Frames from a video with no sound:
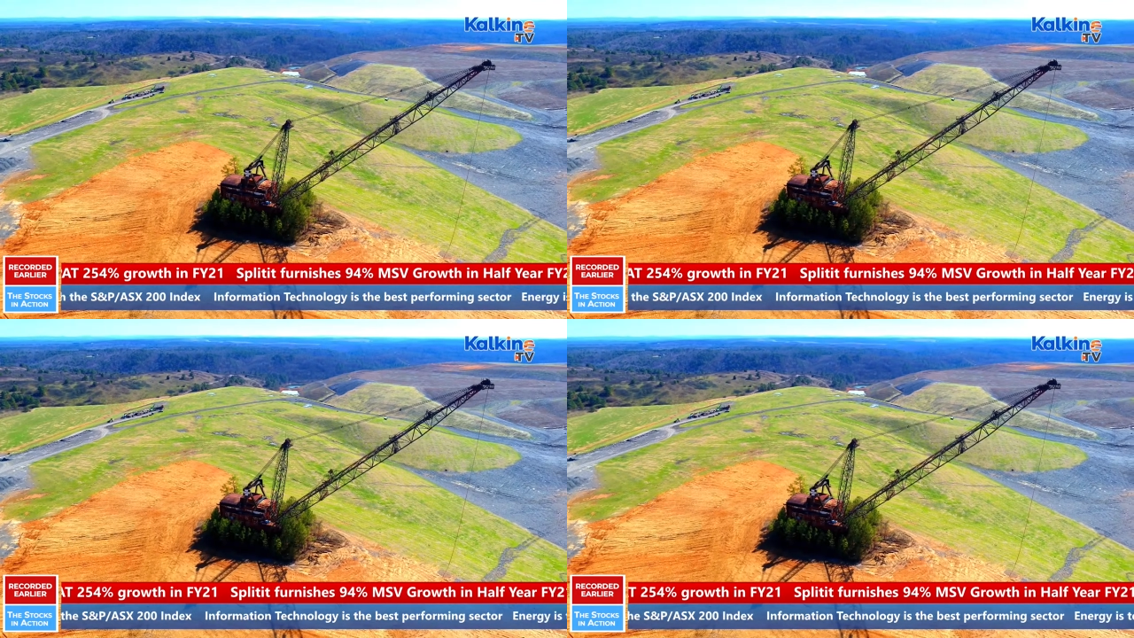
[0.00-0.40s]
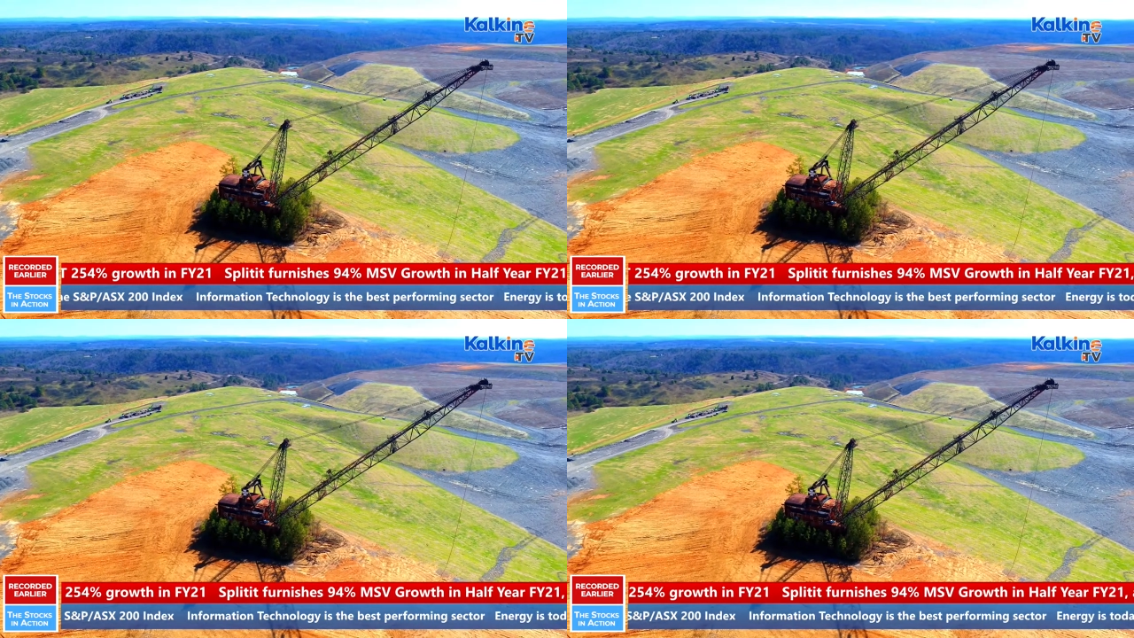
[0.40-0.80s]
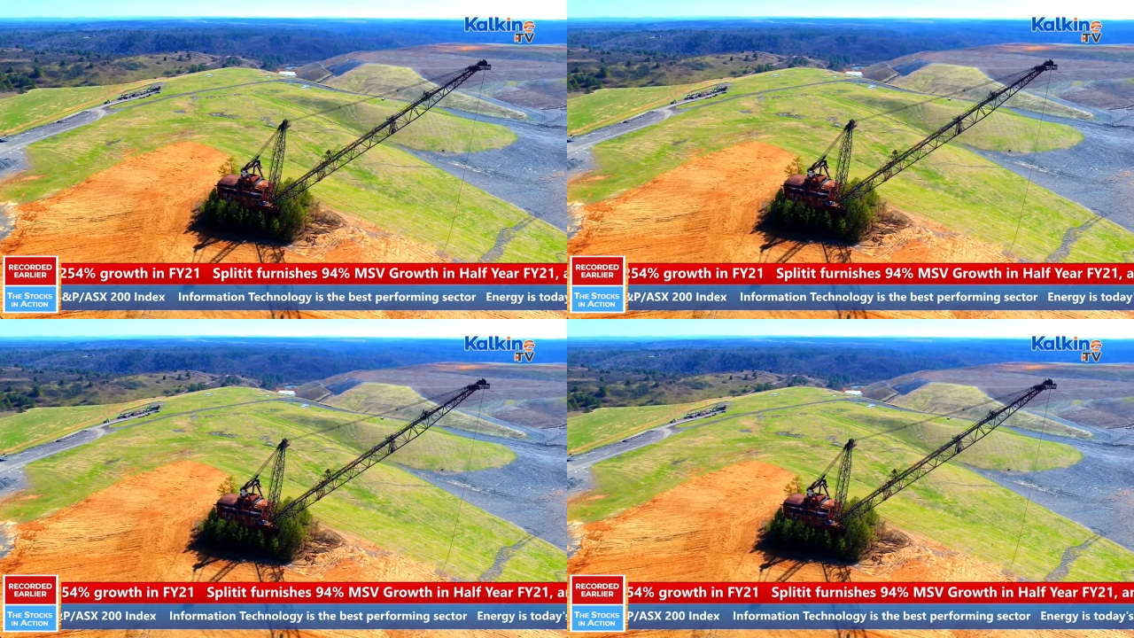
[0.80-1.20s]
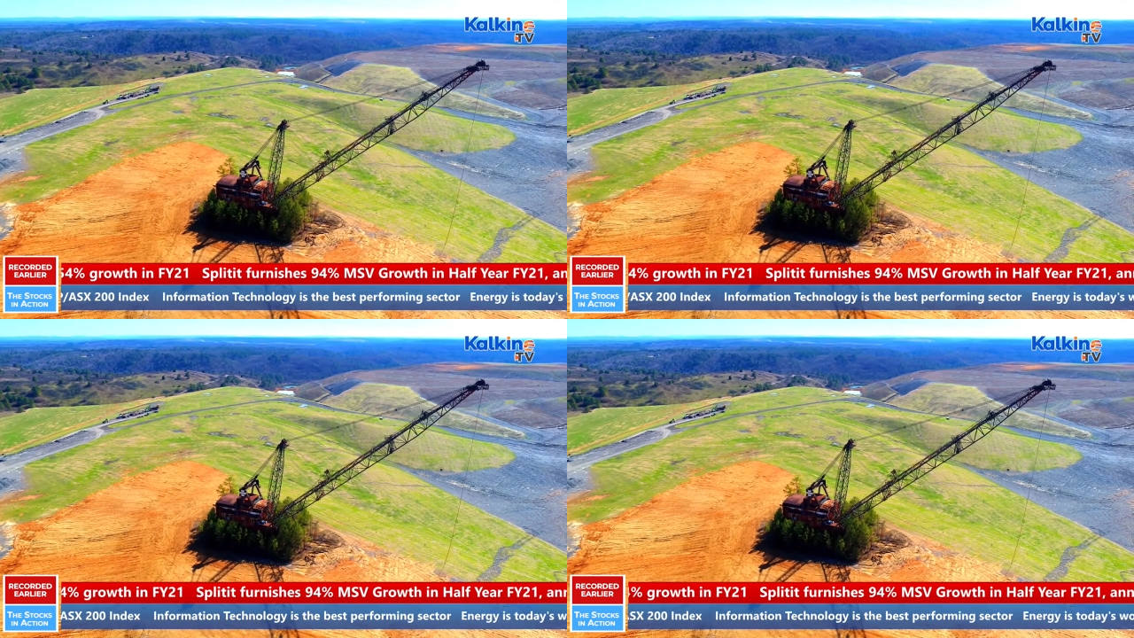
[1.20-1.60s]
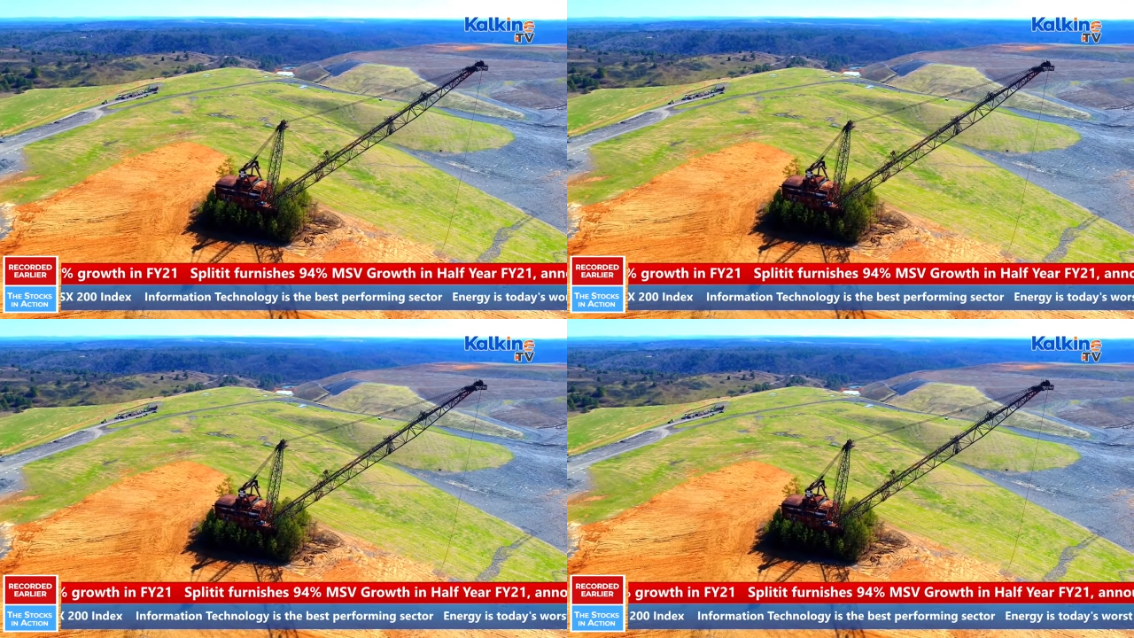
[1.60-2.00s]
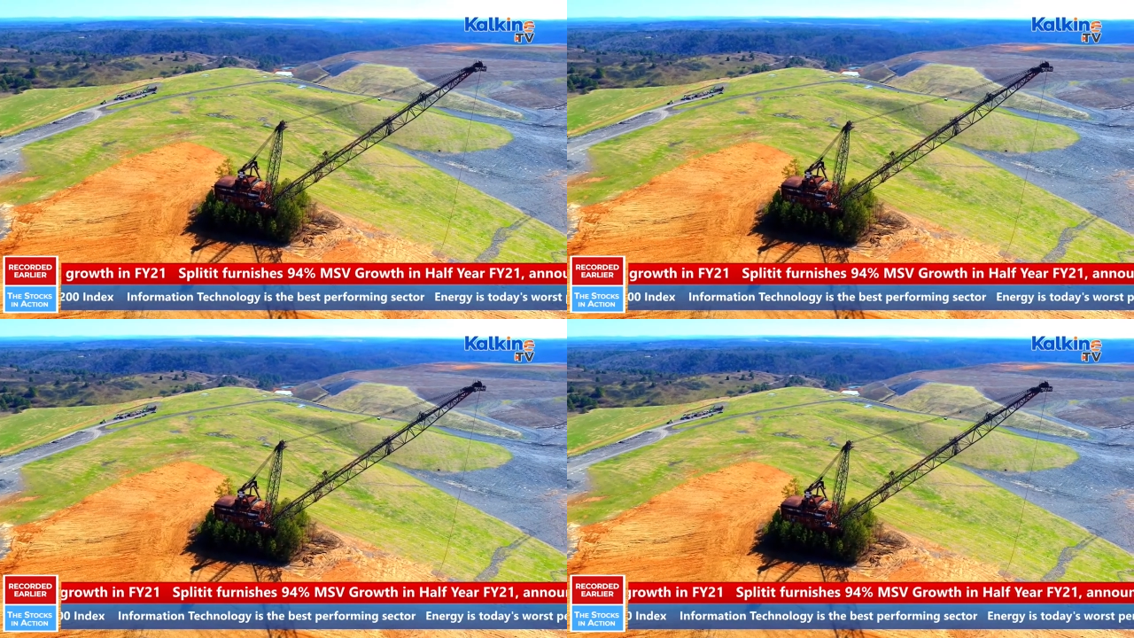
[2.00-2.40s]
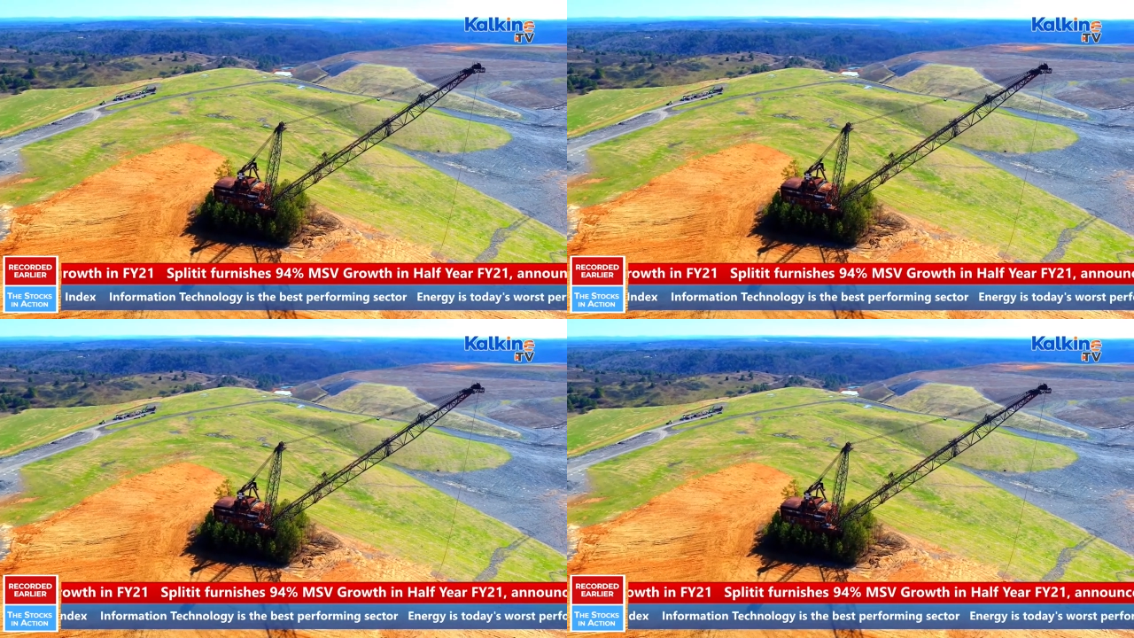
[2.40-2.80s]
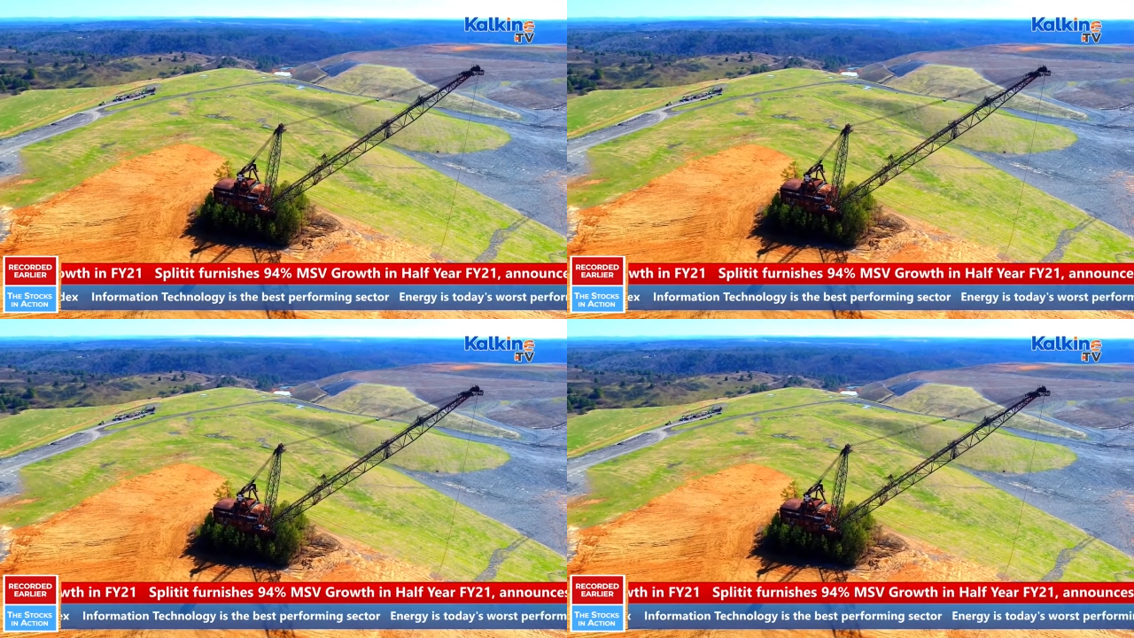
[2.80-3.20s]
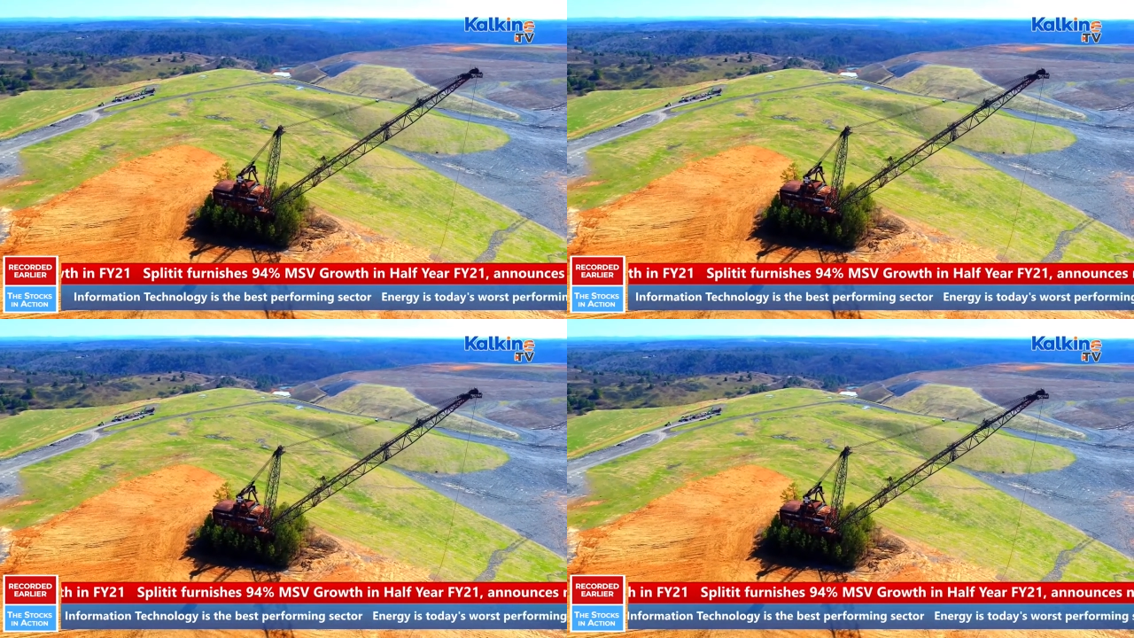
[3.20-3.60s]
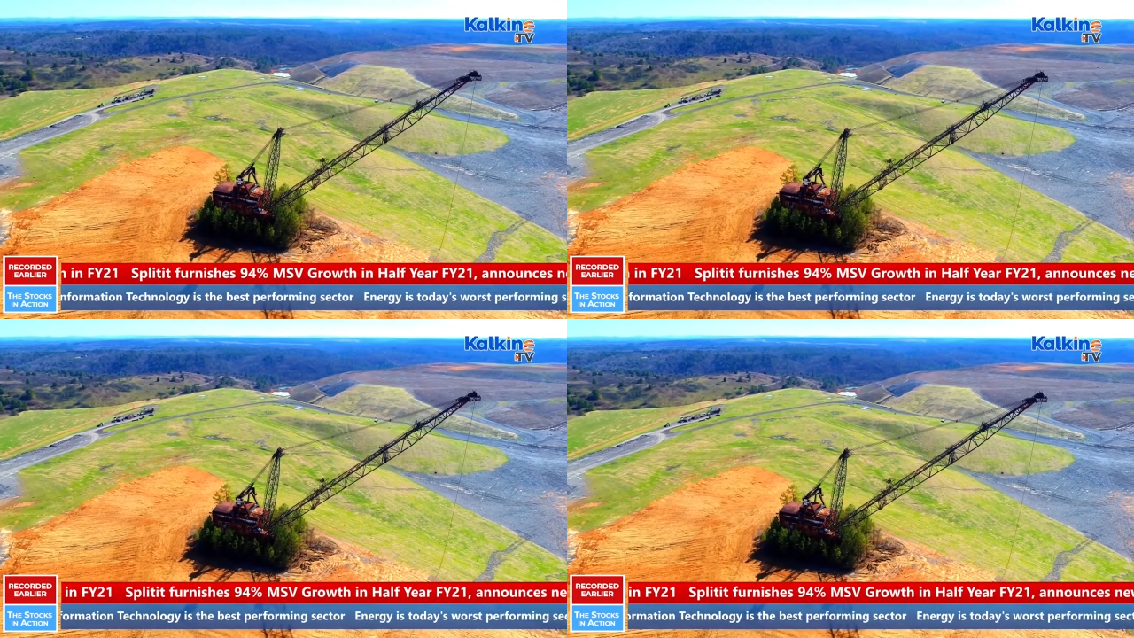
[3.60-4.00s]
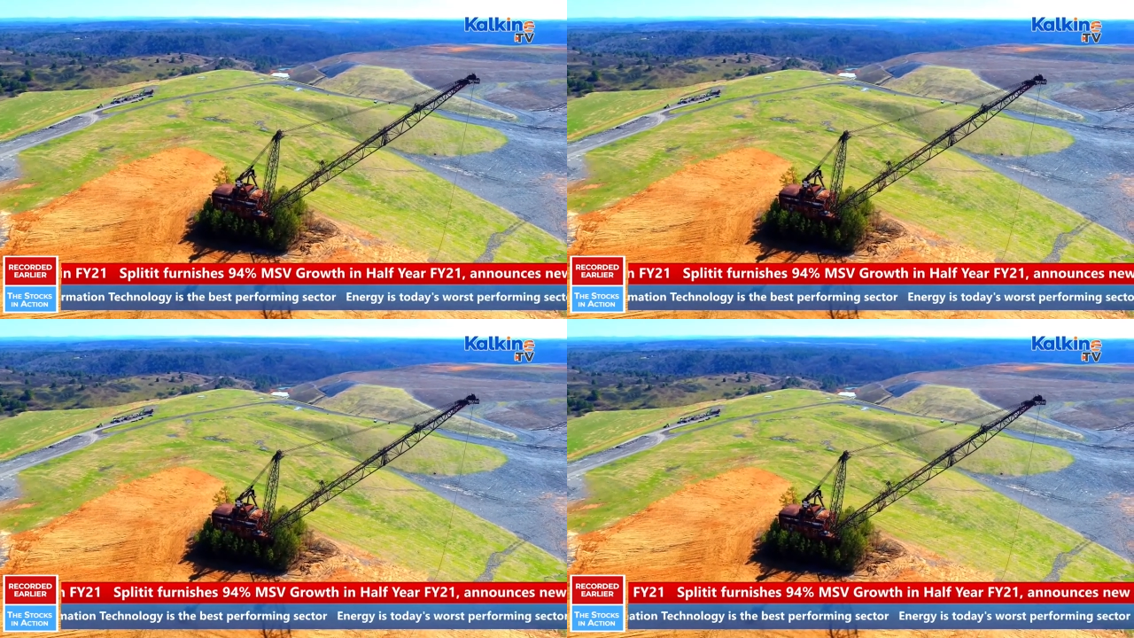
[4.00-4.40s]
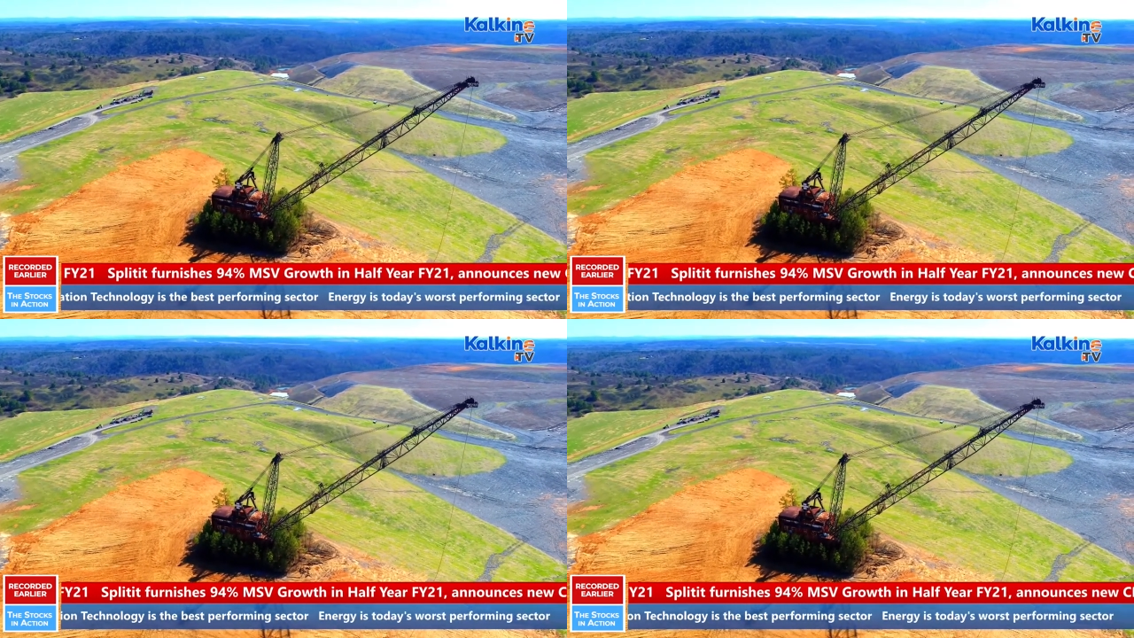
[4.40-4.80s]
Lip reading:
Nobody's mouth can be seen.